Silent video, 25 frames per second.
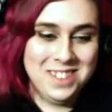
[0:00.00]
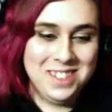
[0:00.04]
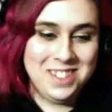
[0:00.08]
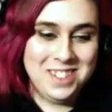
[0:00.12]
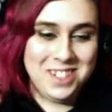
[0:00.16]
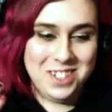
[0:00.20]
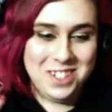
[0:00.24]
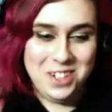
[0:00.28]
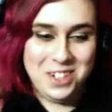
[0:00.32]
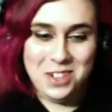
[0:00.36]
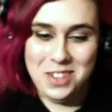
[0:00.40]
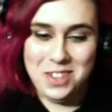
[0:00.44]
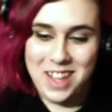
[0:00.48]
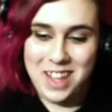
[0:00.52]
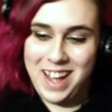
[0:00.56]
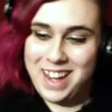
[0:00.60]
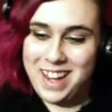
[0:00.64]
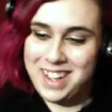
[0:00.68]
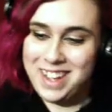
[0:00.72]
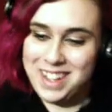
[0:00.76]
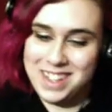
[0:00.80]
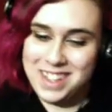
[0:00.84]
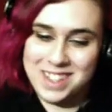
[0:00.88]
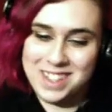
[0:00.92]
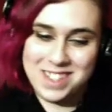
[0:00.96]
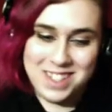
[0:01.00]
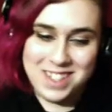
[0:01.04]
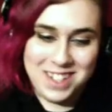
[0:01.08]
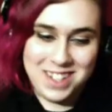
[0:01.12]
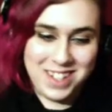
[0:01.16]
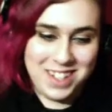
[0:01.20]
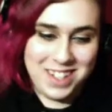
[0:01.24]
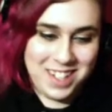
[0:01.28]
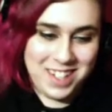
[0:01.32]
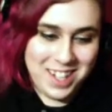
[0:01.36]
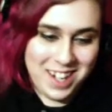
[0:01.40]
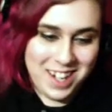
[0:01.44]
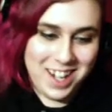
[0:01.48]
to do that because
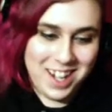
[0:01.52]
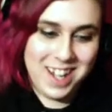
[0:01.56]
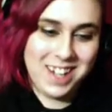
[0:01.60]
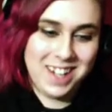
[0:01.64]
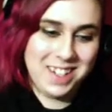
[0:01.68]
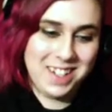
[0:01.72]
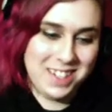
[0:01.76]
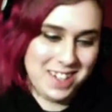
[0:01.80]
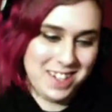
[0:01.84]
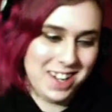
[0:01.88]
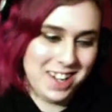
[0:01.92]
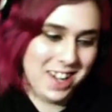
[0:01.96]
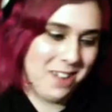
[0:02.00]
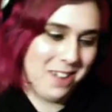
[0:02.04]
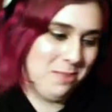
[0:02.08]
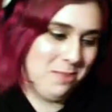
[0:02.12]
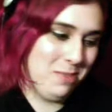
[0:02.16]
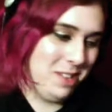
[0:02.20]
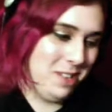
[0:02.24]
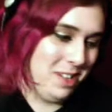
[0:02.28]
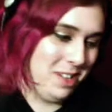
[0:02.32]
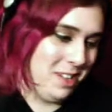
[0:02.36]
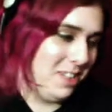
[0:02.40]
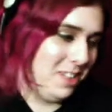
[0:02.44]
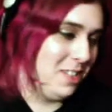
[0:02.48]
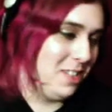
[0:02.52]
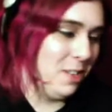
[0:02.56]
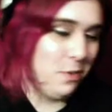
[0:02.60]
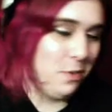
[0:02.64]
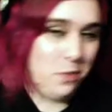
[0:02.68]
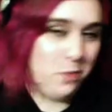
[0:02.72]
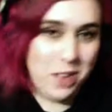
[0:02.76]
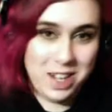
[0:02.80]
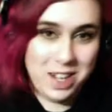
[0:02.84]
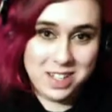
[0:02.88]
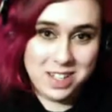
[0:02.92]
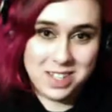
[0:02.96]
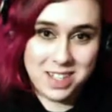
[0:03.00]
goddamn, to
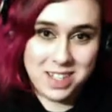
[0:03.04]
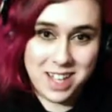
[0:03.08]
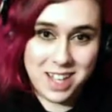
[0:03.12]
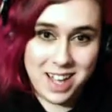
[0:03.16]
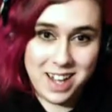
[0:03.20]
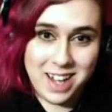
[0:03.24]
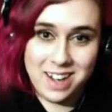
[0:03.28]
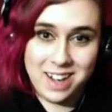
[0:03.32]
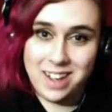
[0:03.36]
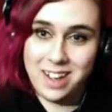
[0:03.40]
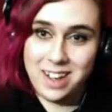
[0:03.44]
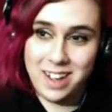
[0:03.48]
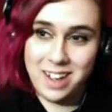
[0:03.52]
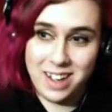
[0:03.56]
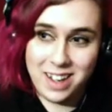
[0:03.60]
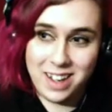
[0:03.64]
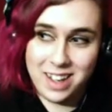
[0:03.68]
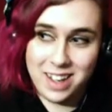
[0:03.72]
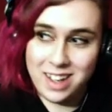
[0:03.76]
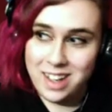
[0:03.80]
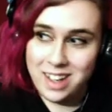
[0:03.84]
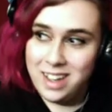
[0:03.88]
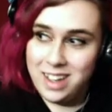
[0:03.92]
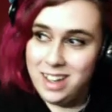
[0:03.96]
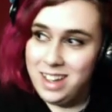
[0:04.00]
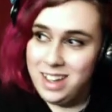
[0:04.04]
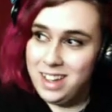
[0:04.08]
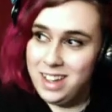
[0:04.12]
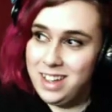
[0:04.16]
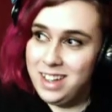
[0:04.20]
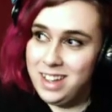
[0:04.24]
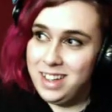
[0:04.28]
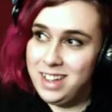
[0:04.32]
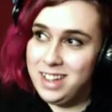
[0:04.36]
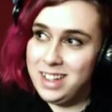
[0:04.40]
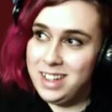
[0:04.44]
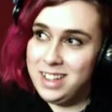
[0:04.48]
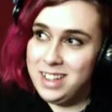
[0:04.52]
face that, ugh.
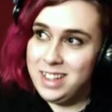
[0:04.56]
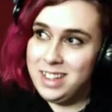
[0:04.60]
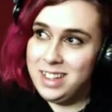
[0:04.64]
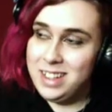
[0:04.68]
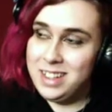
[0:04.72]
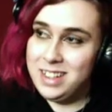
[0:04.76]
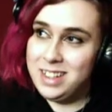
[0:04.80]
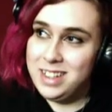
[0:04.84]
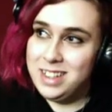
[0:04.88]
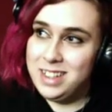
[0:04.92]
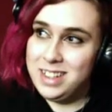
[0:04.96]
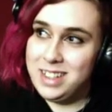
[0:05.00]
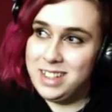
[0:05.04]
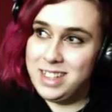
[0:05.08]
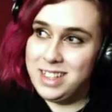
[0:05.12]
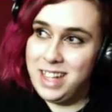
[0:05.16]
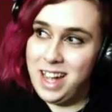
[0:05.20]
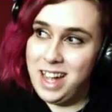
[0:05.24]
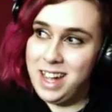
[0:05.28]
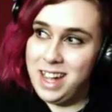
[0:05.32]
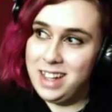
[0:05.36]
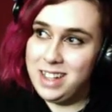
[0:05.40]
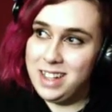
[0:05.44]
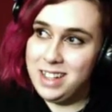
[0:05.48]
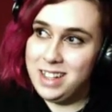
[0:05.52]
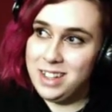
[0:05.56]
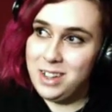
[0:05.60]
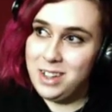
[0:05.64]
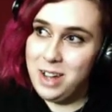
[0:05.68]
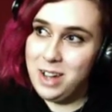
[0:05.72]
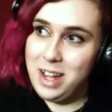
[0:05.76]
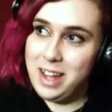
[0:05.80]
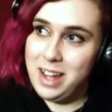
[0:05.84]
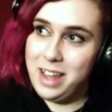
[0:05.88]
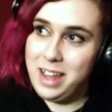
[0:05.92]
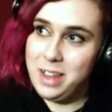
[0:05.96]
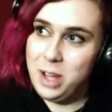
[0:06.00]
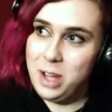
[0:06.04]
Yeah, no.
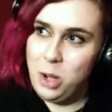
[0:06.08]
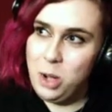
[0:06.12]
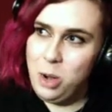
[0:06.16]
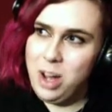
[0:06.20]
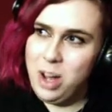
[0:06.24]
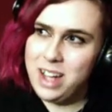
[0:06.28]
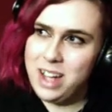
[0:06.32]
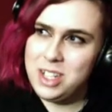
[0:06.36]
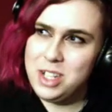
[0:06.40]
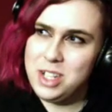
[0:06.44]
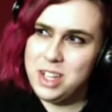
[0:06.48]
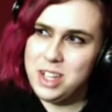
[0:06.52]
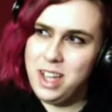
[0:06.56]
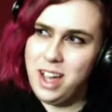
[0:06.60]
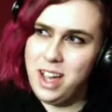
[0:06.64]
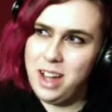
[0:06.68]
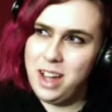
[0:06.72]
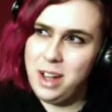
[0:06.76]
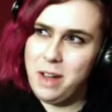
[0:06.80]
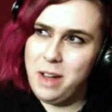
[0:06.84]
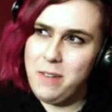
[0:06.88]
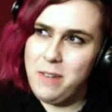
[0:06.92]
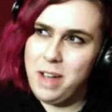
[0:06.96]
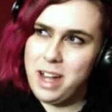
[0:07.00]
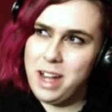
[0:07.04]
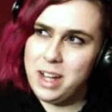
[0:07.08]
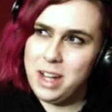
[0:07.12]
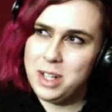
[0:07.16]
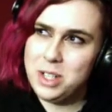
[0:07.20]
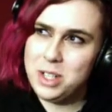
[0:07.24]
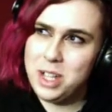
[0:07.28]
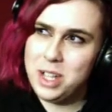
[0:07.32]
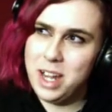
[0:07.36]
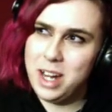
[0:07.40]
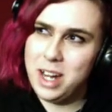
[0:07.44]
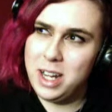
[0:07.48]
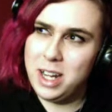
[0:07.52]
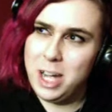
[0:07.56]
And, and, oh, actually, yeah, I've
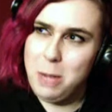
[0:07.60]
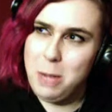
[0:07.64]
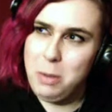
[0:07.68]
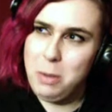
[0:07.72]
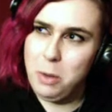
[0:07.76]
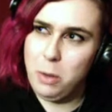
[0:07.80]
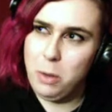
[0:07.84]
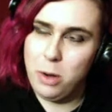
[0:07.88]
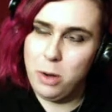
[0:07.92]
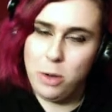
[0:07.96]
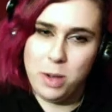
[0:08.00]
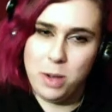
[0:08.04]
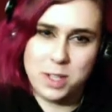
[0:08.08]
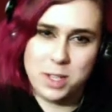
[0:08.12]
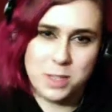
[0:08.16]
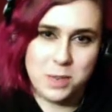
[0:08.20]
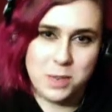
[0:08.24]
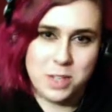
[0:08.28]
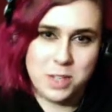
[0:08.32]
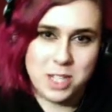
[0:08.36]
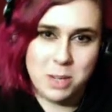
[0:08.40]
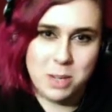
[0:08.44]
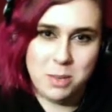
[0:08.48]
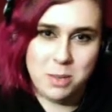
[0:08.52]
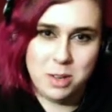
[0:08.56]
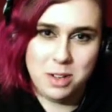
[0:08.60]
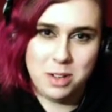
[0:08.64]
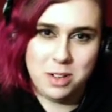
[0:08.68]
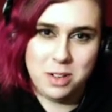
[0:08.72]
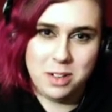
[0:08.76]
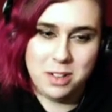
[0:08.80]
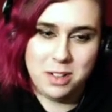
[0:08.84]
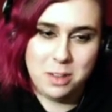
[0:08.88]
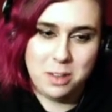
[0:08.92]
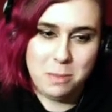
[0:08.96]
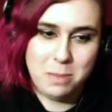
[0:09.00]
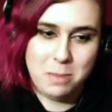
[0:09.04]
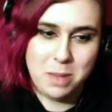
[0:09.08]
actually had a couple of requests for someone.
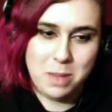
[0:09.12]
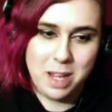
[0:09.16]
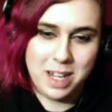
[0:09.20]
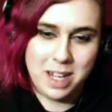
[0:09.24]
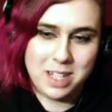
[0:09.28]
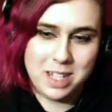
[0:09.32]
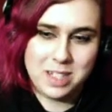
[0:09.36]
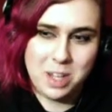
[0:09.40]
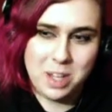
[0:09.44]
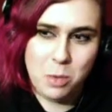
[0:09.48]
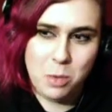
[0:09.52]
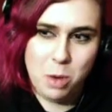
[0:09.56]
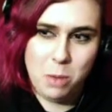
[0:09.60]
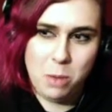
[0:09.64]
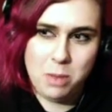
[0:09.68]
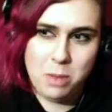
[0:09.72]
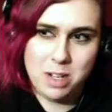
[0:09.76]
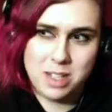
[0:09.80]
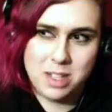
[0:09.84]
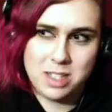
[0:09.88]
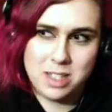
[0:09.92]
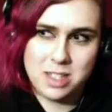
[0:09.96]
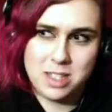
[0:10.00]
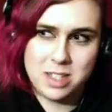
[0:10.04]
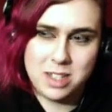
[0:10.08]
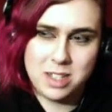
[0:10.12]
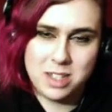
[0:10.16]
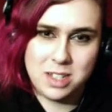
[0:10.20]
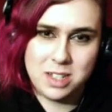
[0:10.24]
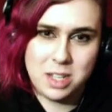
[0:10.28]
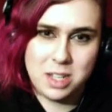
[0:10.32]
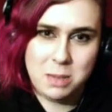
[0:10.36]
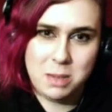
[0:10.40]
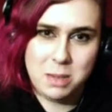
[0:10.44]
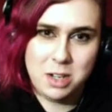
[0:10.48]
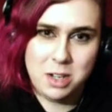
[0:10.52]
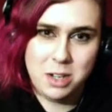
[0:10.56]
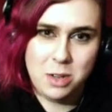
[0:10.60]
To, I guess they want me to, to
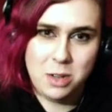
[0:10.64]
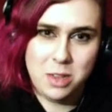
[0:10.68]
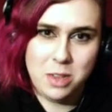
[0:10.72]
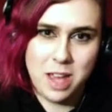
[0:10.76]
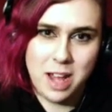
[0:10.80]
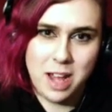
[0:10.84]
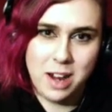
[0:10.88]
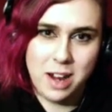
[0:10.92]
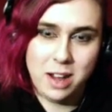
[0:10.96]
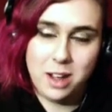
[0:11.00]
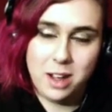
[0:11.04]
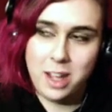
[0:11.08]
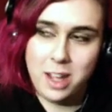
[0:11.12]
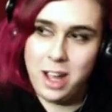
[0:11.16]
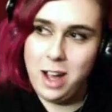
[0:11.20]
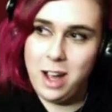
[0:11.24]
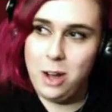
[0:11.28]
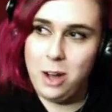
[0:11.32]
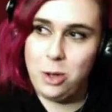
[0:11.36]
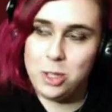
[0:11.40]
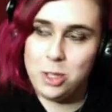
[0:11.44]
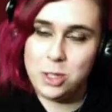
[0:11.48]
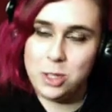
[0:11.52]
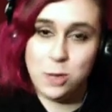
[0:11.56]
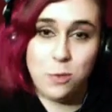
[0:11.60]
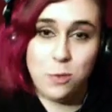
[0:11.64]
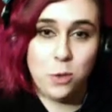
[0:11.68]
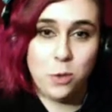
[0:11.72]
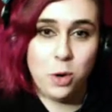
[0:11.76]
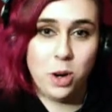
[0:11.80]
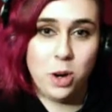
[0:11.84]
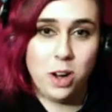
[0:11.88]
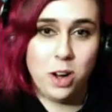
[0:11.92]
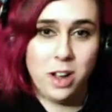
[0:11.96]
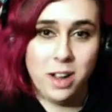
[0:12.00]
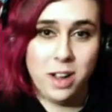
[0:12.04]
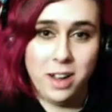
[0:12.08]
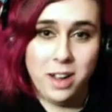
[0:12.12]
see me do that. Uh, also
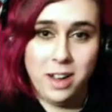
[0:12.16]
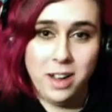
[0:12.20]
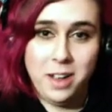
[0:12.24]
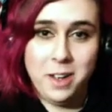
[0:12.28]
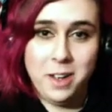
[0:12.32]
for uh,